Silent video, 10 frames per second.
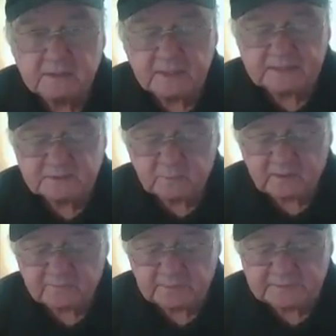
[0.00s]
Last
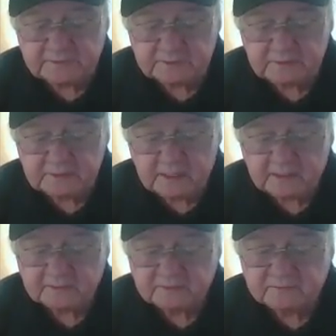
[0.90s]
12 months here at
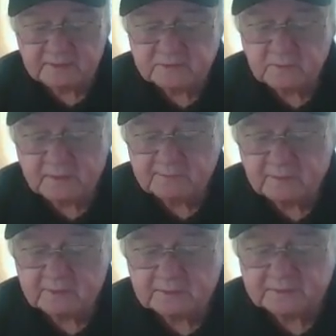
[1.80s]
Yonkers Raceway,
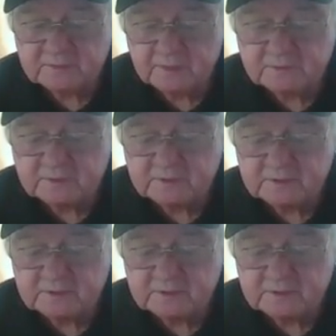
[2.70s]
Bartlett's posted a